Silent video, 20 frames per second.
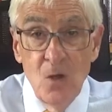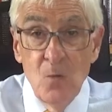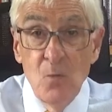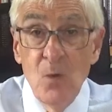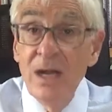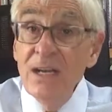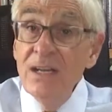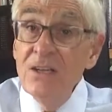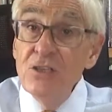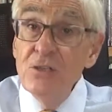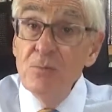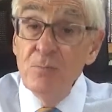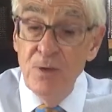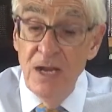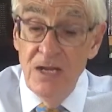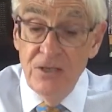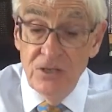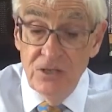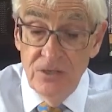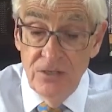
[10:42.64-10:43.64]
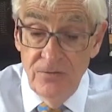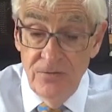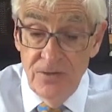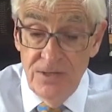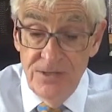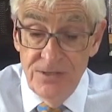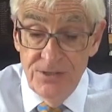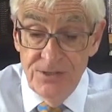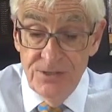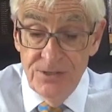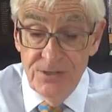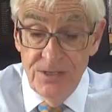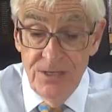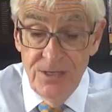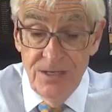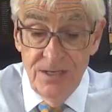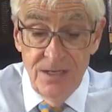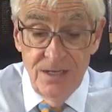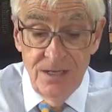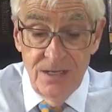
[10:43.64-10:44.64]
One expression of this
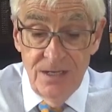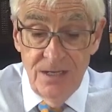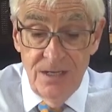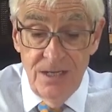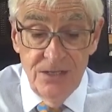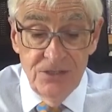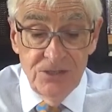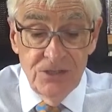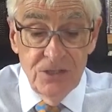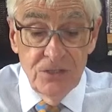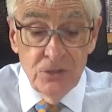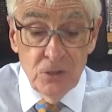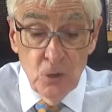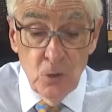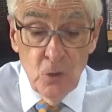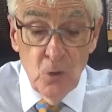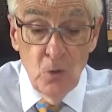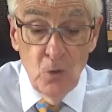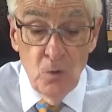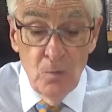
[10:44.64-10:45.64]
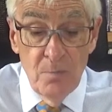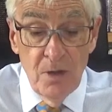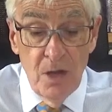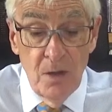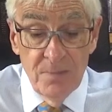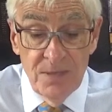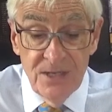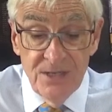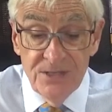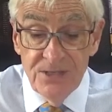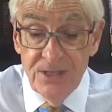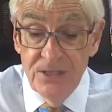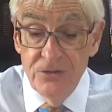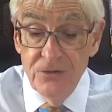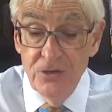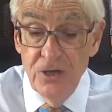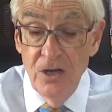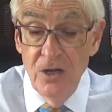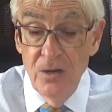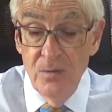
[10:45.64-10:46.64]
is the tall poppy
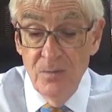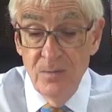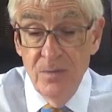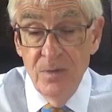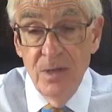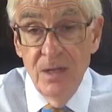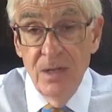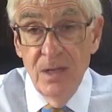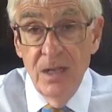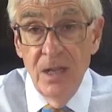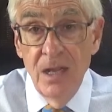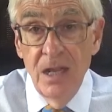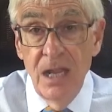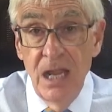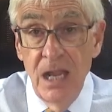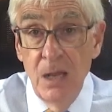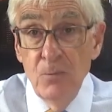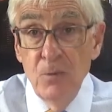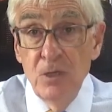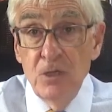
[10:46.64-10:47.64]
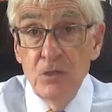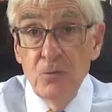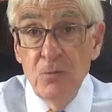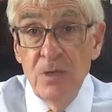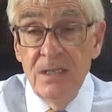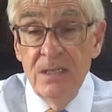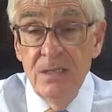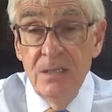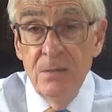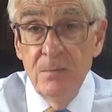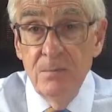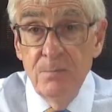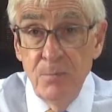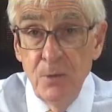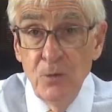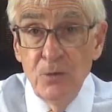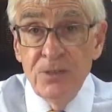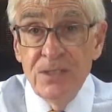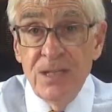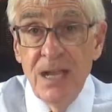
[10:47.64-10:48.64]
syndrome, in which we
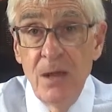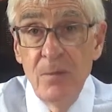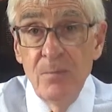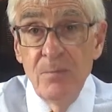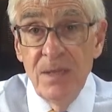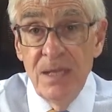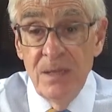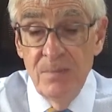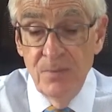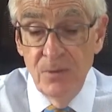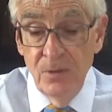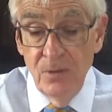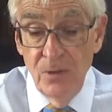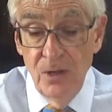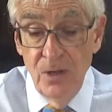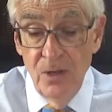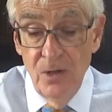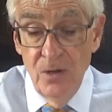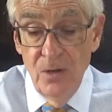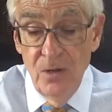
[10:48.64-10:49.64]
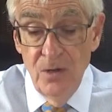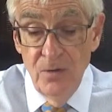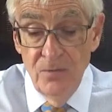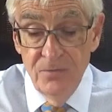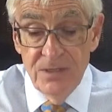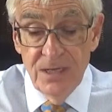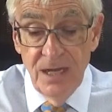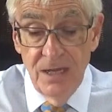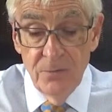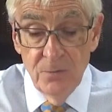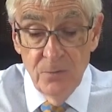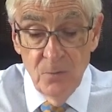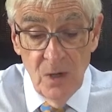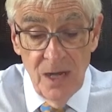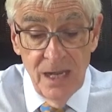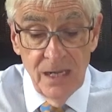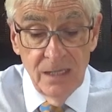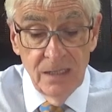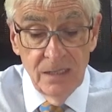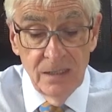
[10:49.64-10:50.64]
put down people who've done
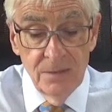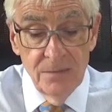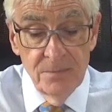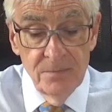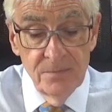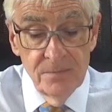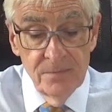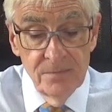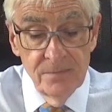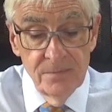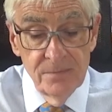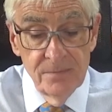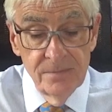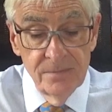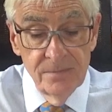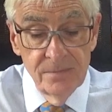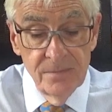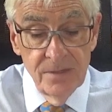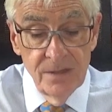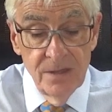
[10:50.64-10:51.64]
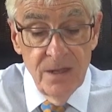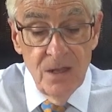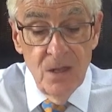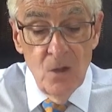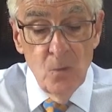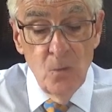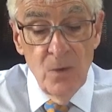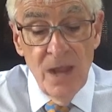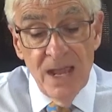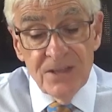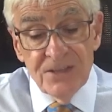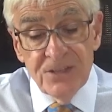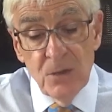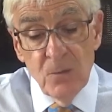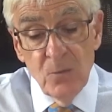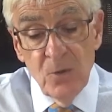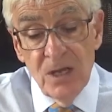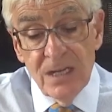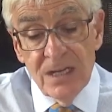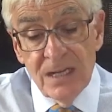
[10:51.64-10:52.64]
well. We, as
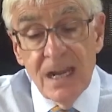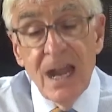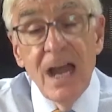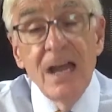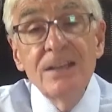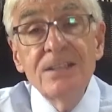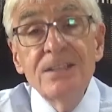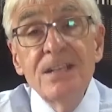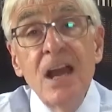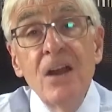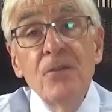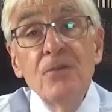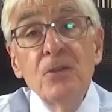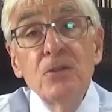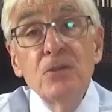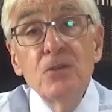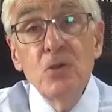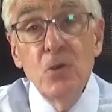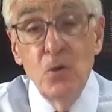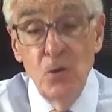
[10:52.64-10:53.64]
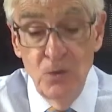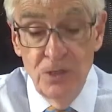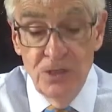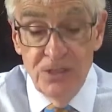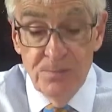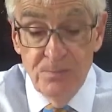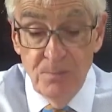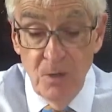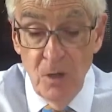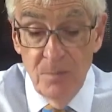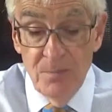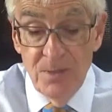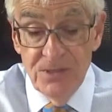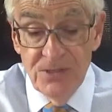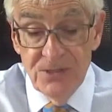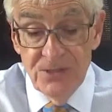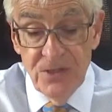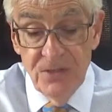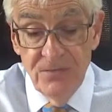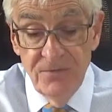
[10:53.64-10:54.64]
it were, cut down the tallest
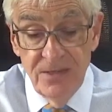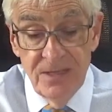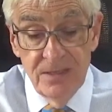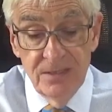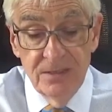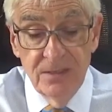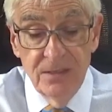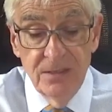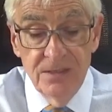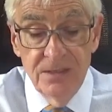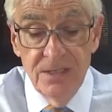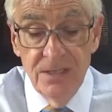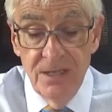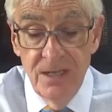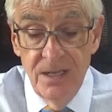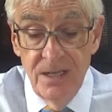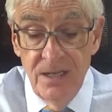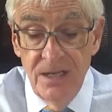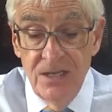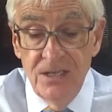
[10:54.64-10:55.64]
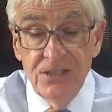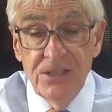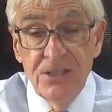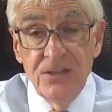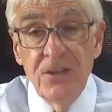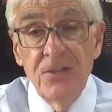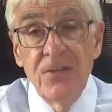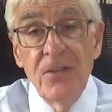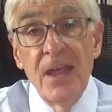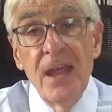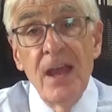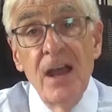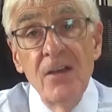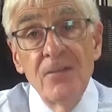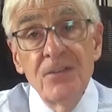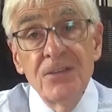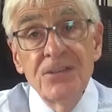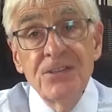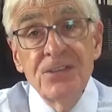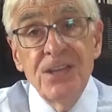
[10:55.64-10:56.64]
poppies in the field so that they are
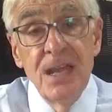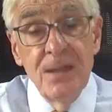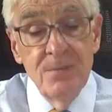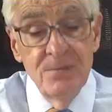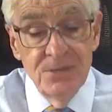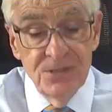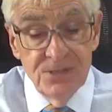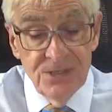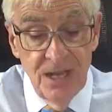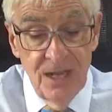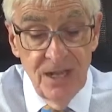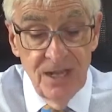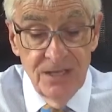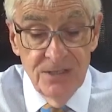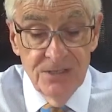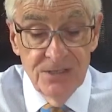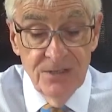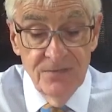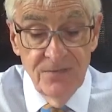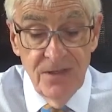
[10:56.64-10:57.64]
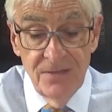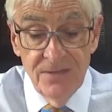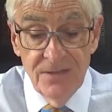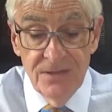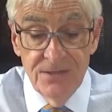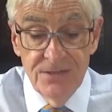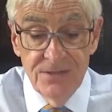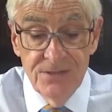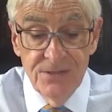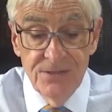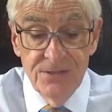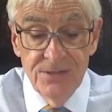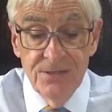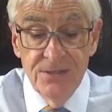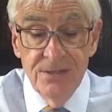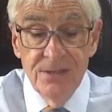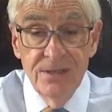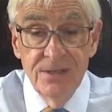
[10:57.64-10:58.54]
the same size as others.